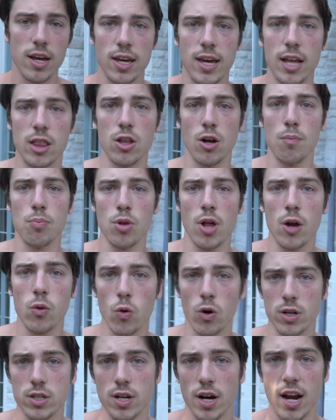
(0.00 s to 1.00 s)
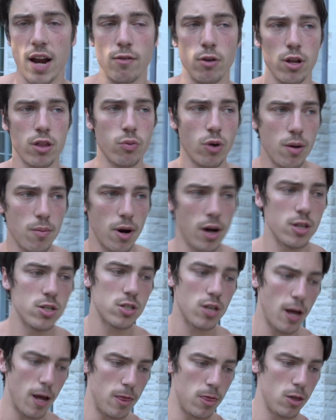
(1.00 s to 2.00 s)
get their blood work done every three
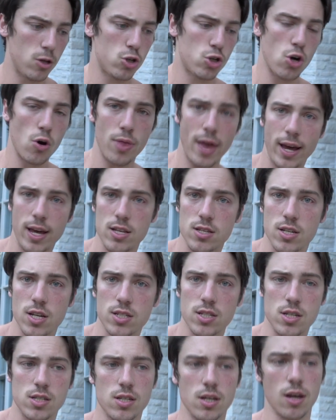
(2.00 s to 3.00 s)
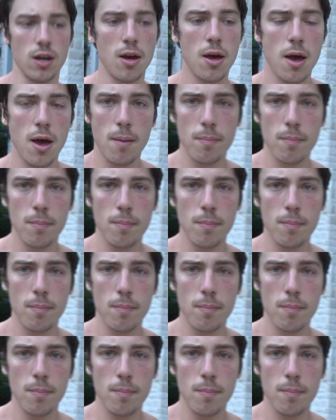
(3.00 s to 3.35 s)
months and show that consistency,